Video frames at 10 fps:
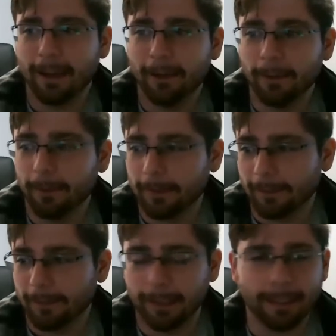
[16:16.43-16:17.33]
I only worked there
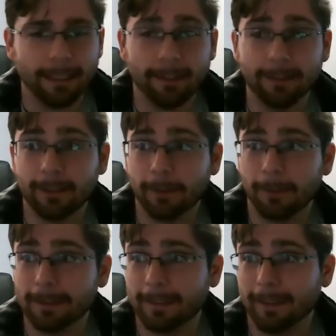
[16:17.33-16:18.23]
for like a year, so there
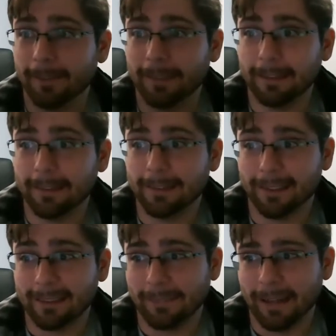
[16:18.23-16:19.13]
wasn't enough in it to
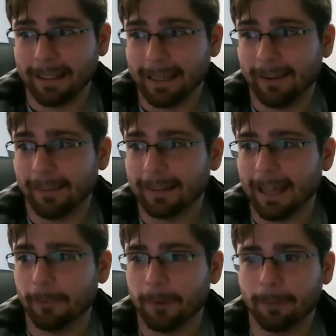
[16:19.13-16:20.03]
justify carrying
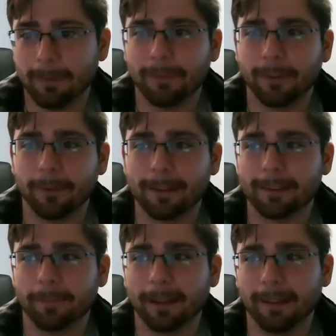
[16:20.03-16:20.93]
that with me for the rest
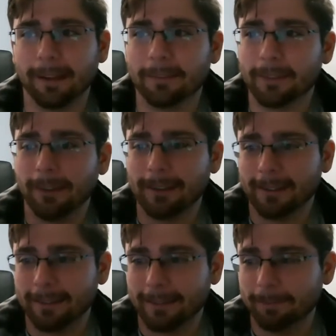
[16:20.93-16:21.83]
of my life. So I
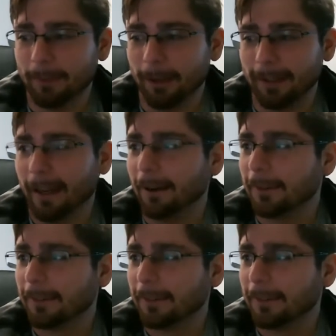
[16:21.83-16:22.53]
just bought it out.